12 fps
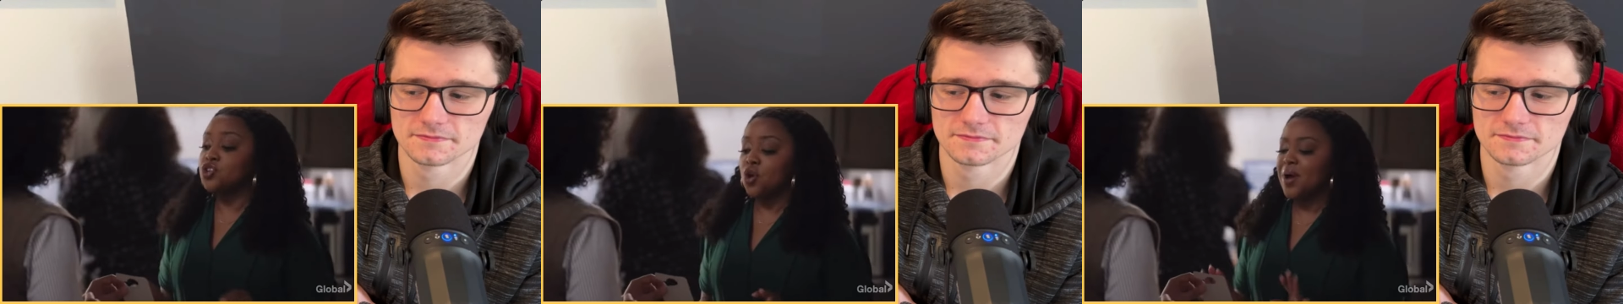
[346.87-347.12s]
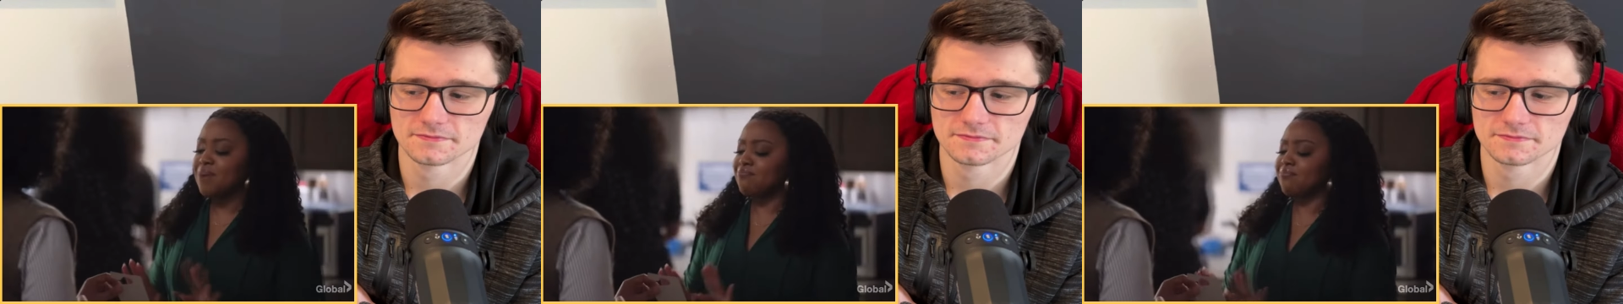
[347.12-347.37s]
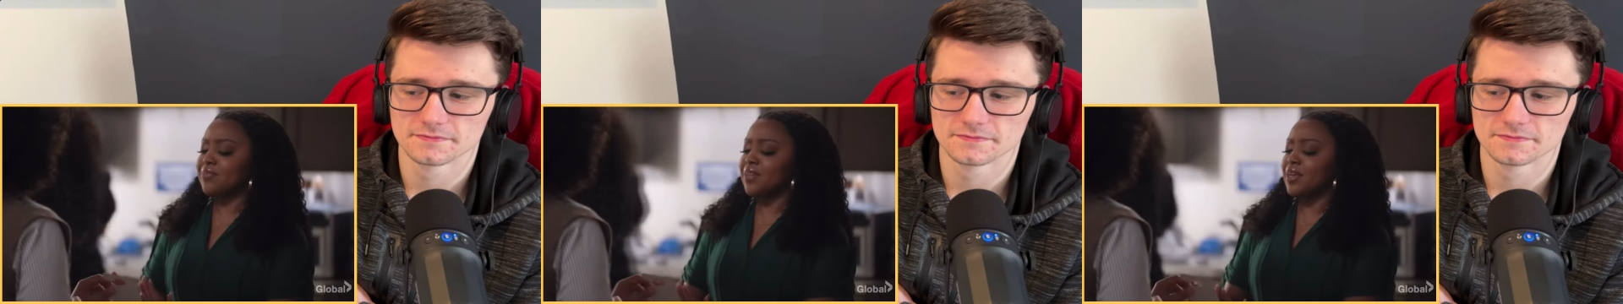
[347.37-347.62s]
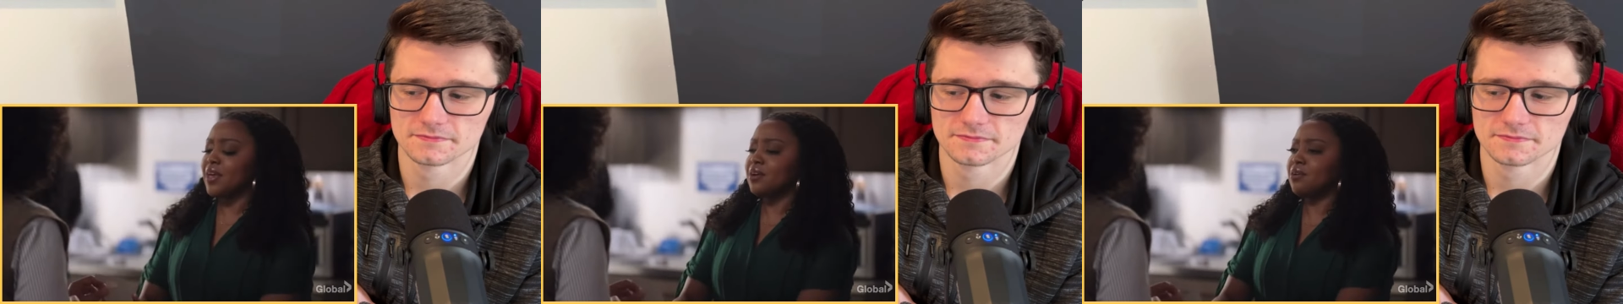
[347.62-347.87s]
Speaker 1: know what?
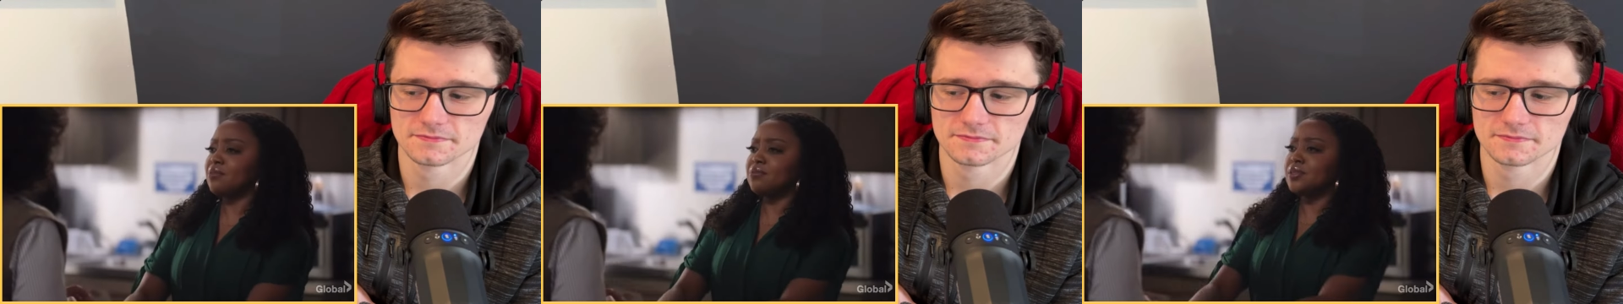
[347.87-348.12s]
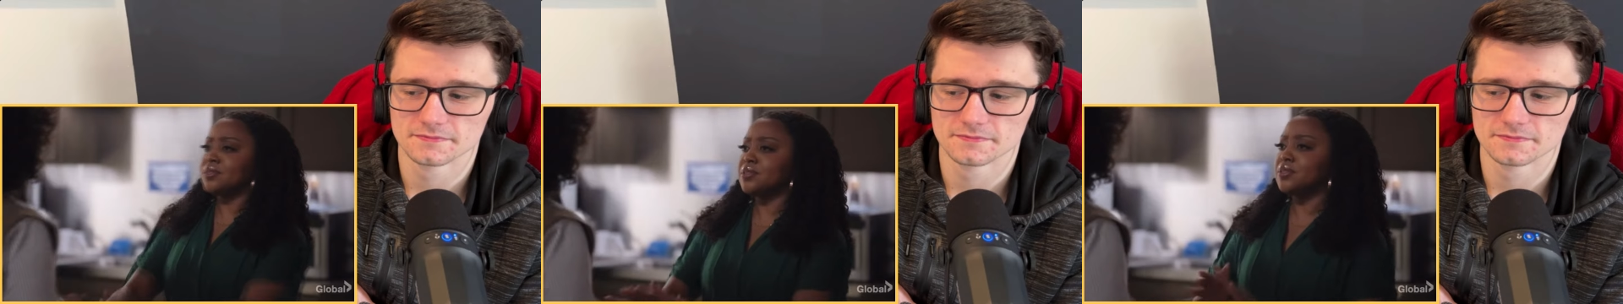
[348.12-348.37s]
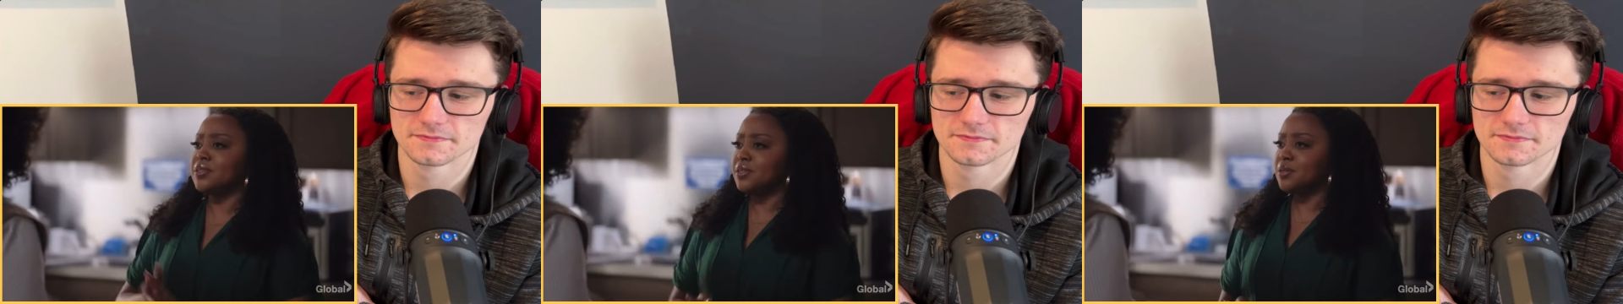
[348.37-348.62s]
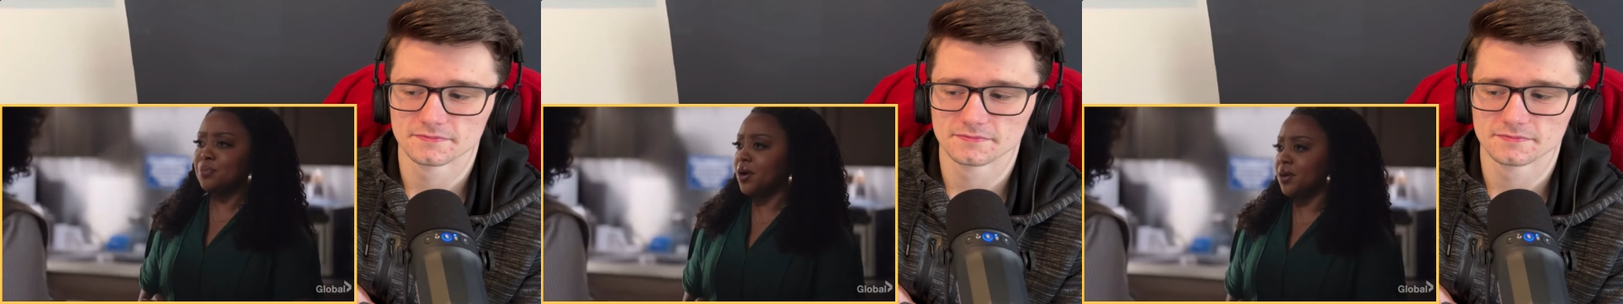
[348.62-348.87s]
I don't really need
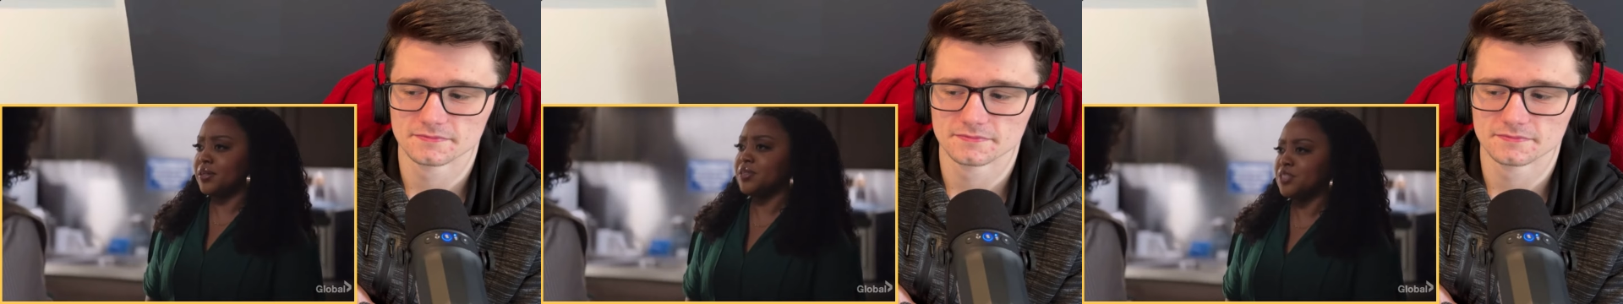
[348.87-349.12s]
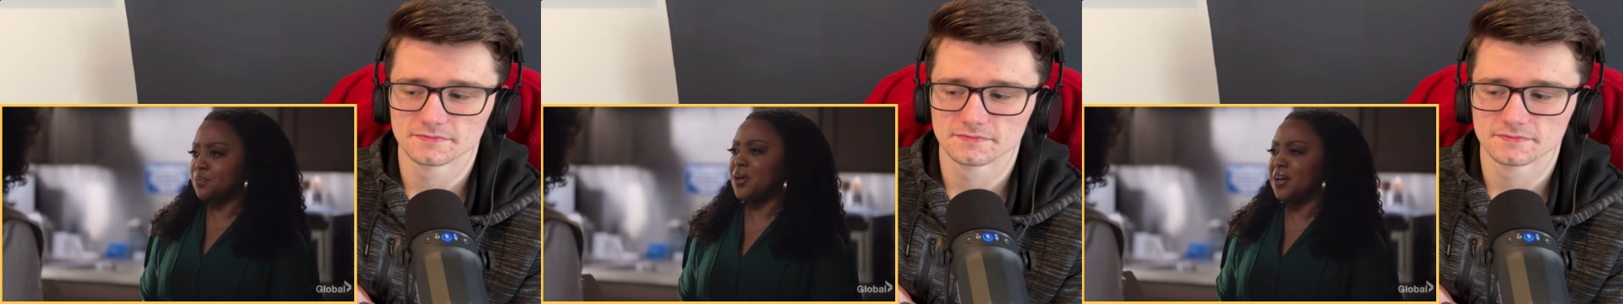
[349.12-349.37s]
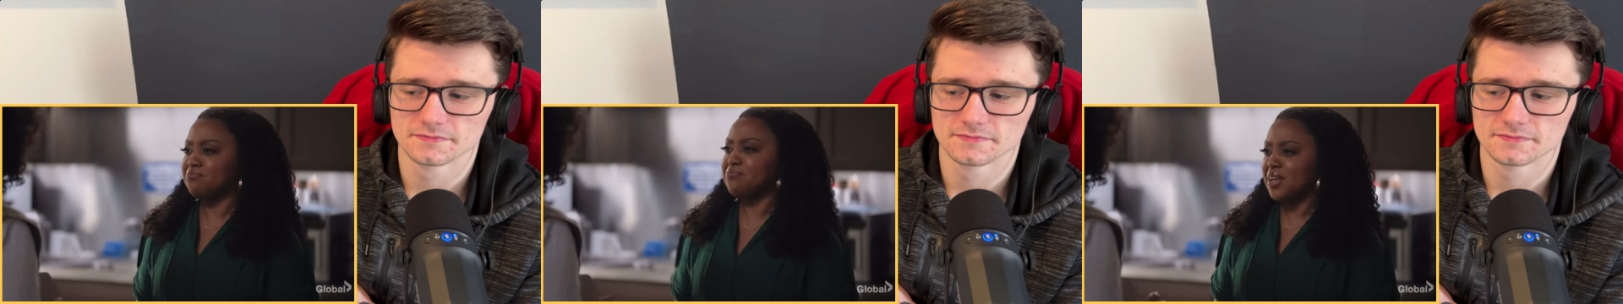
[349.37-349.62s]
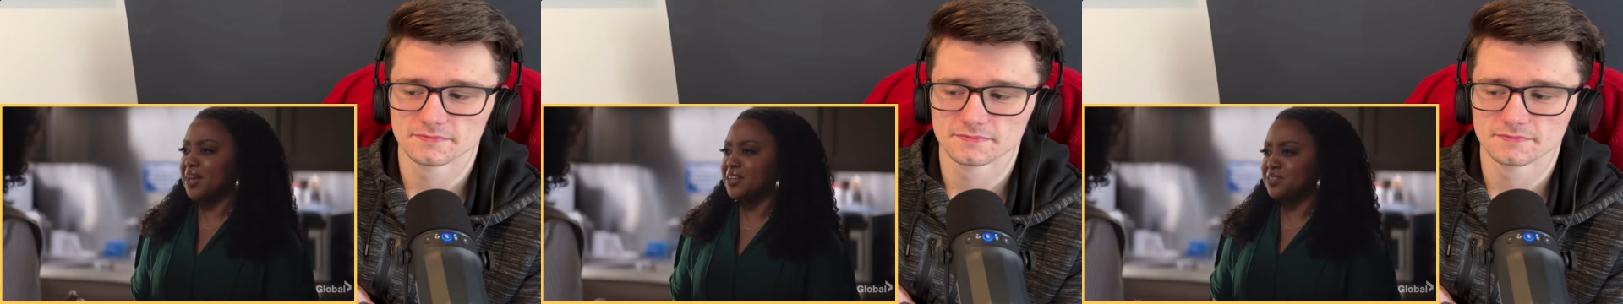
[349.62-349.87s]
a parking spot.
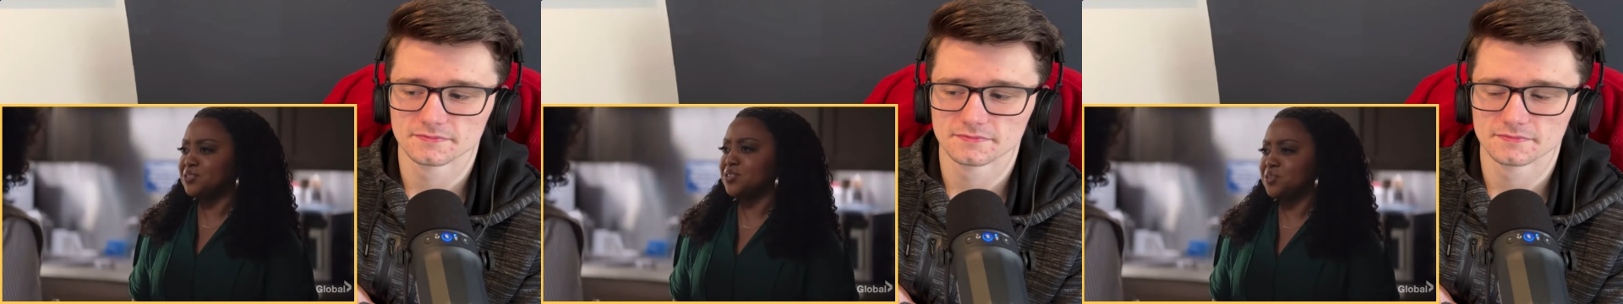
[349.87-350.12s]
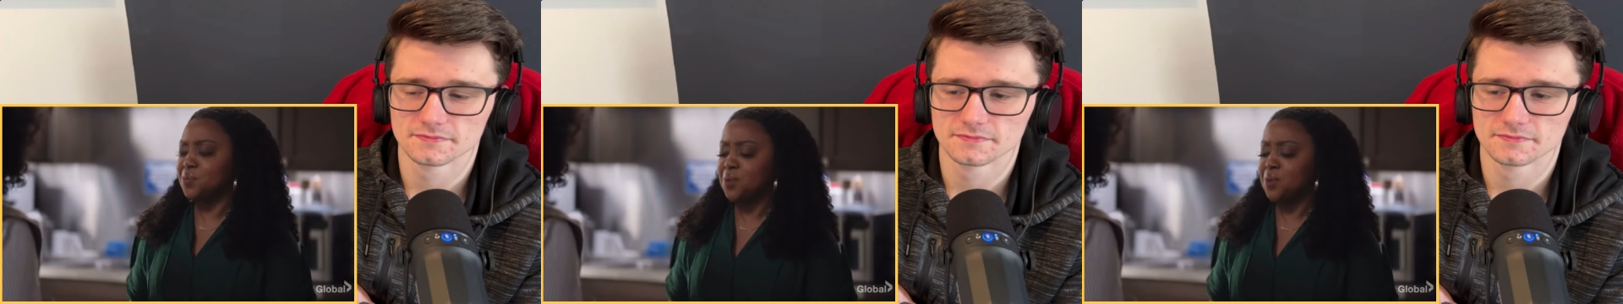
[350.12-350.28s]
I can just